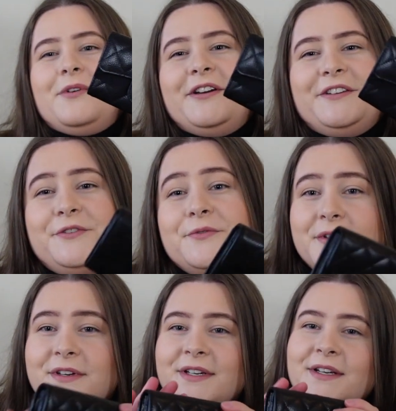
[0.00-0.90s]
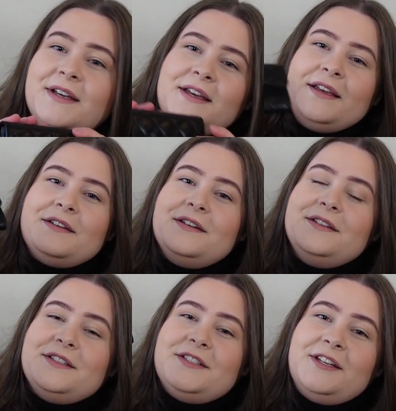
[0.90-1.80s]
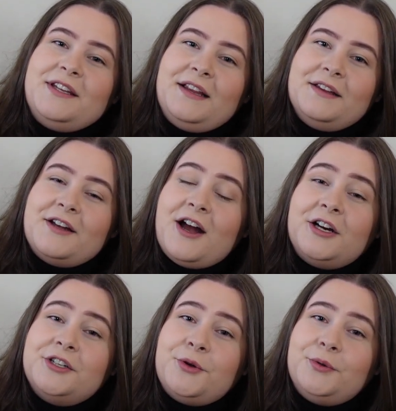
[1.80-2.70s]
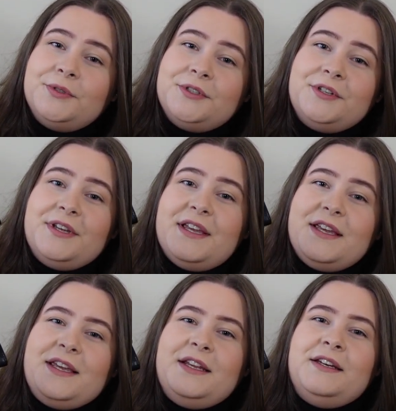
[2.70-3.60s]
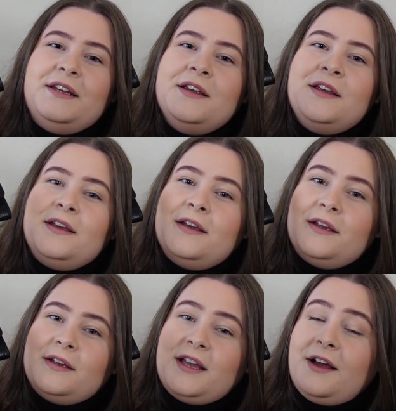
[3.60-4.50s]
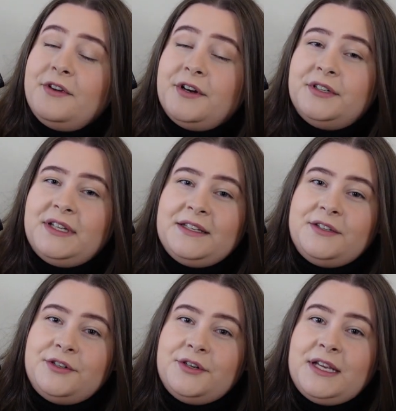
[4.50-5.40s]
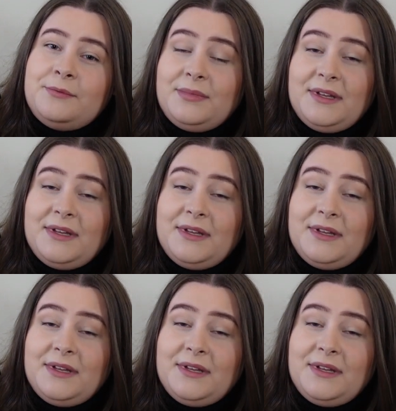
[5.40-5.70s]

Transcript: my new Chanel card holder in caviar leather in